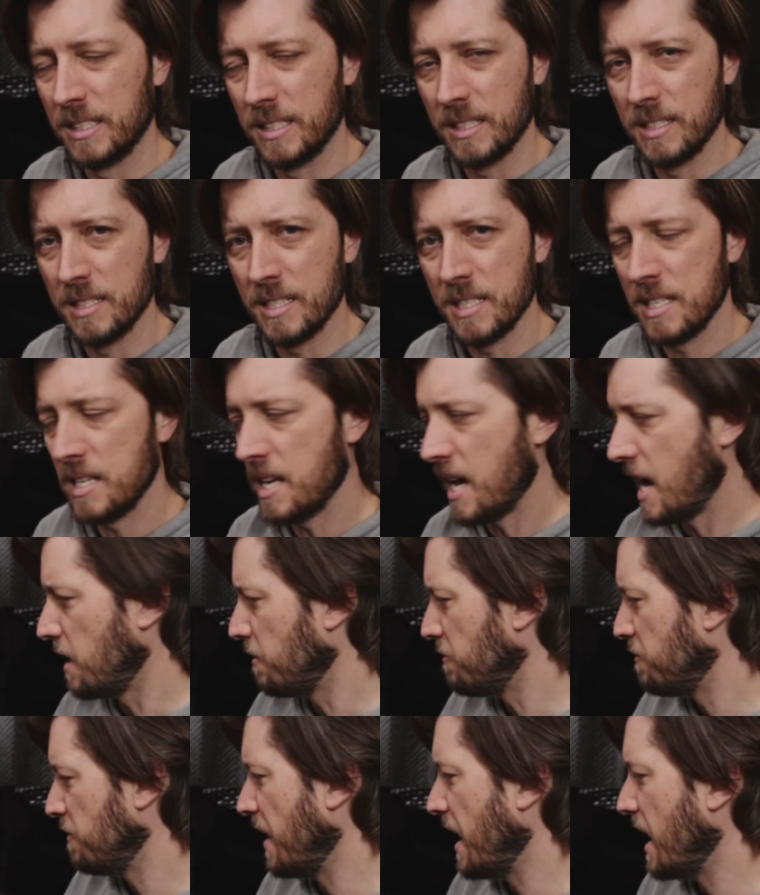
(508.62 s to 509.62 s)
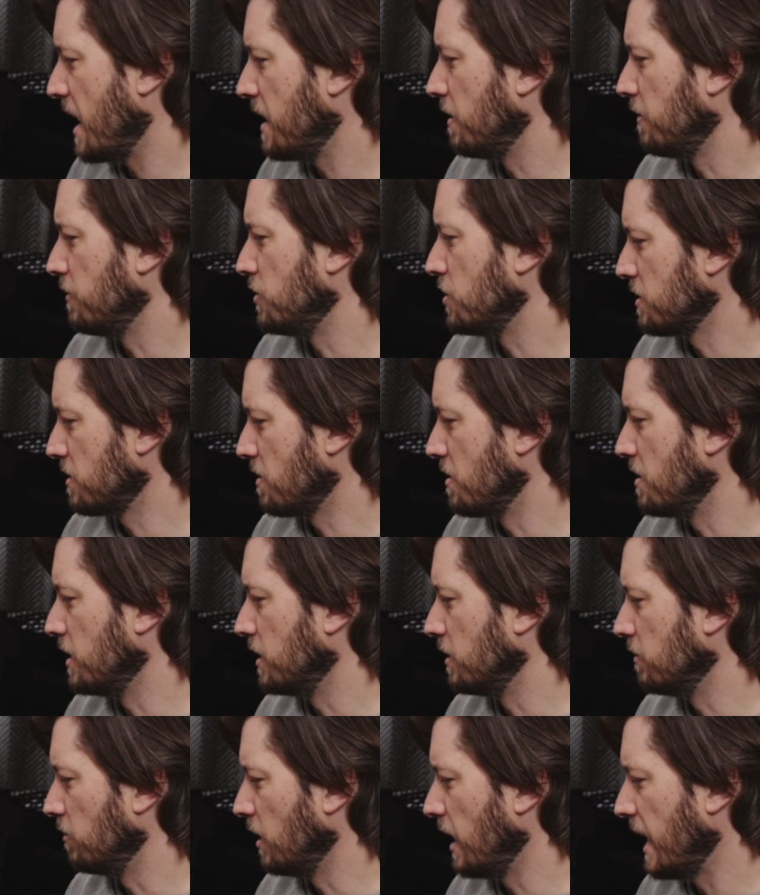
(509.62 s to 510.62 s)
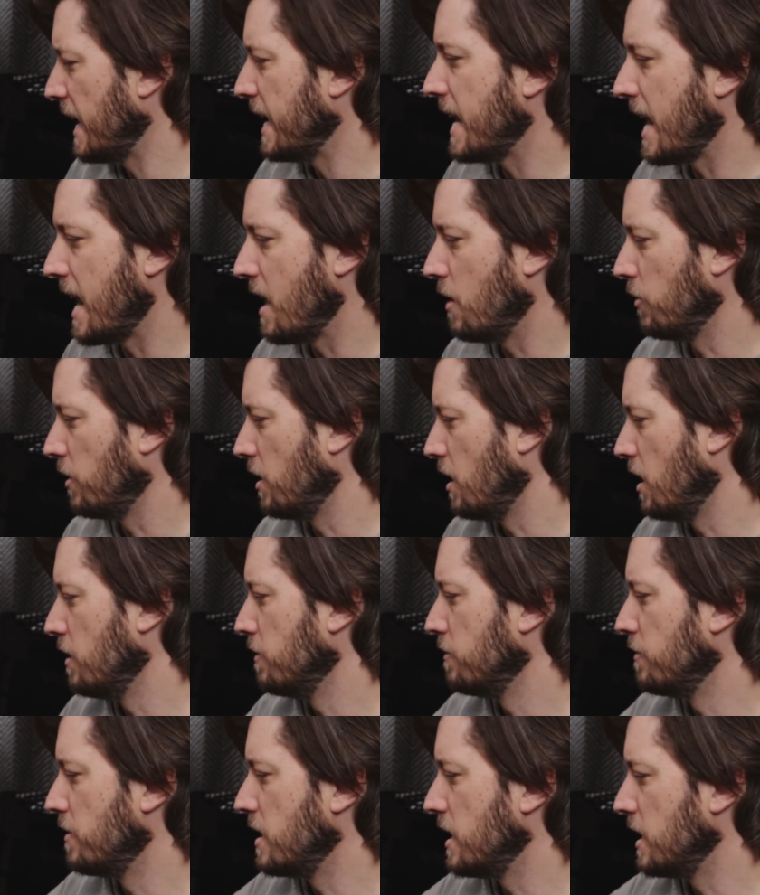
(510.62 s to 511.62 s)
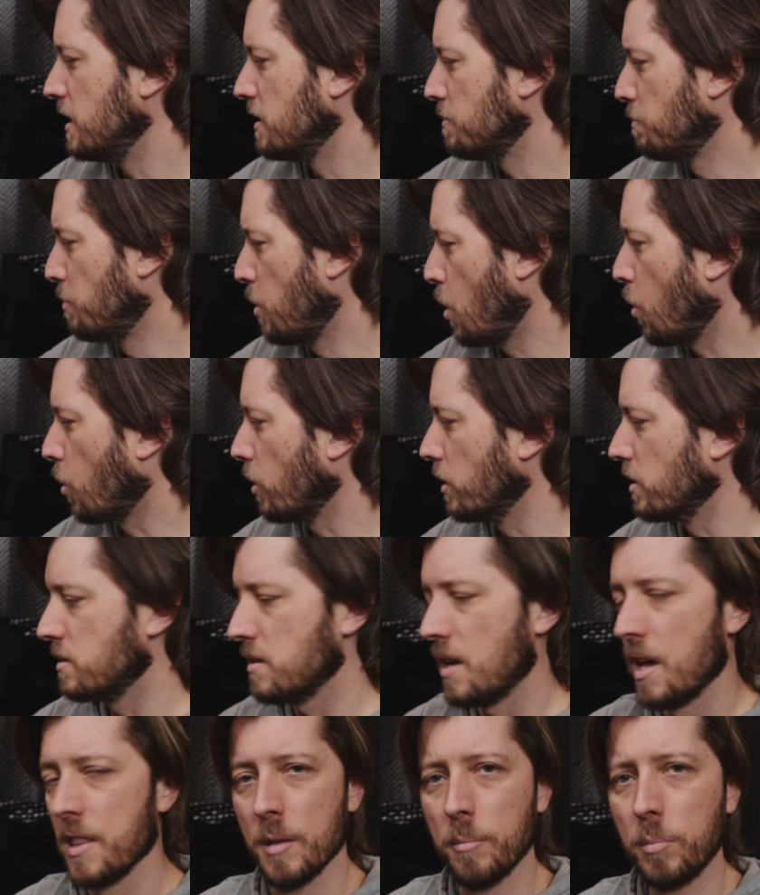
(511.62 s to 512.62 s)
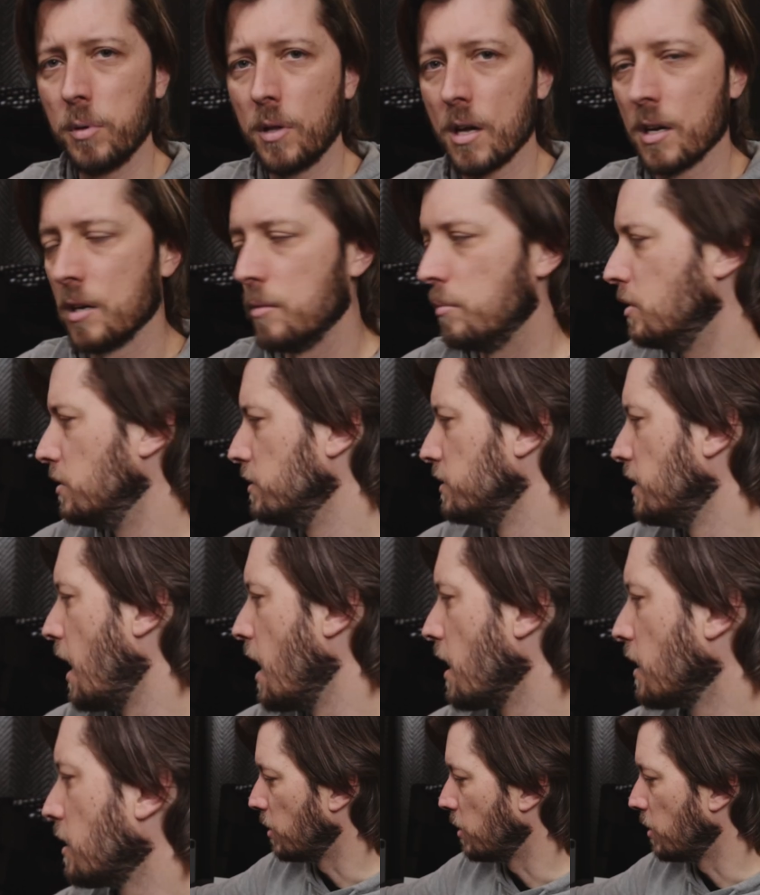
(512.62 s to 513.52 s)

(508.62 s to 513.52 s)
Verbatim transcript: not a fan of just the layout of these ports on the pluggable dock,